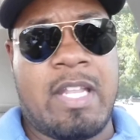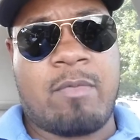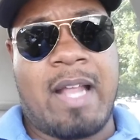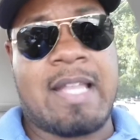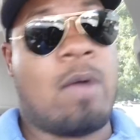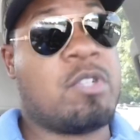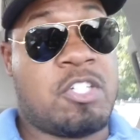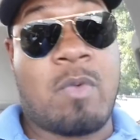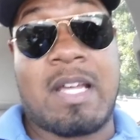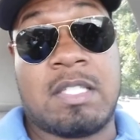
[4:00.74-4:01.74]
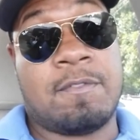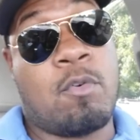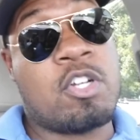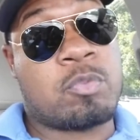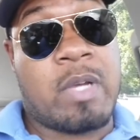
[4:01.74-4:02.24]
with it right now, which is why the
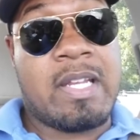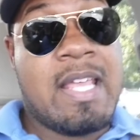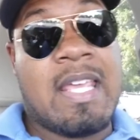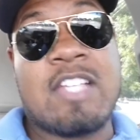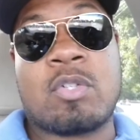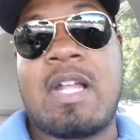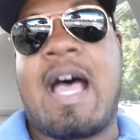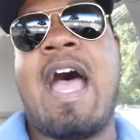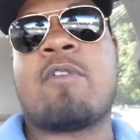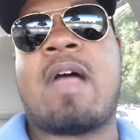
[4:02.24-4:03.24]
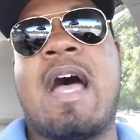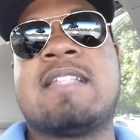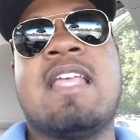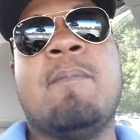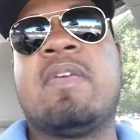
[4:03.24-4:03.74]
divorce rate is on the high
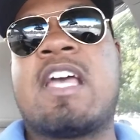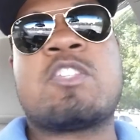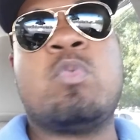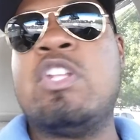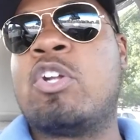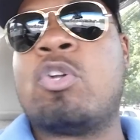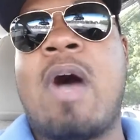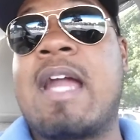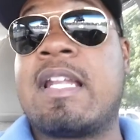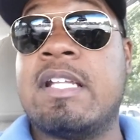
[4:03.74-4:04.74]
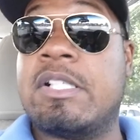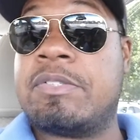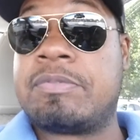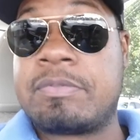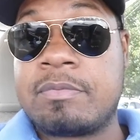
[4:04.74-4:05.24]
rise, because we don't know how to
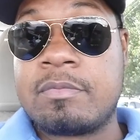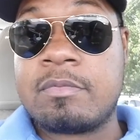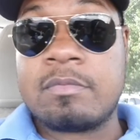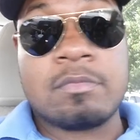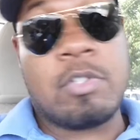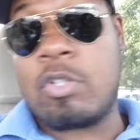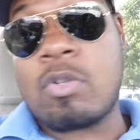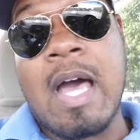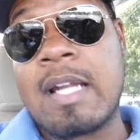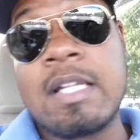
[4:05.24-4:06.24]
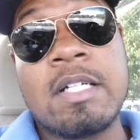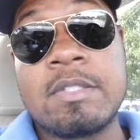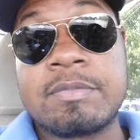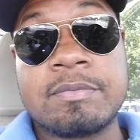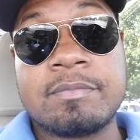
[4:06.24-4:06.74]
love. We don't know how to
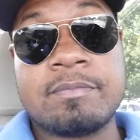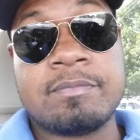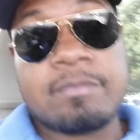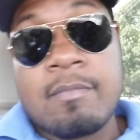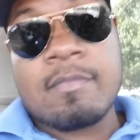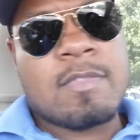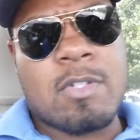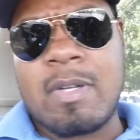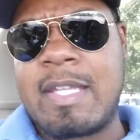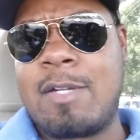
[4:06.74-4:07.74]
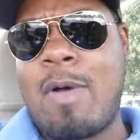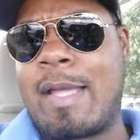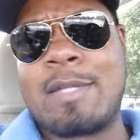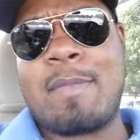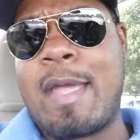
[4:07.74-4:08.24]
love. So again,
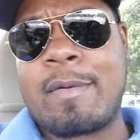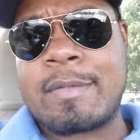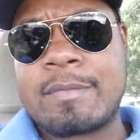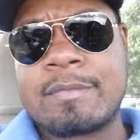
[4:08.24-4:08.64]
why get married?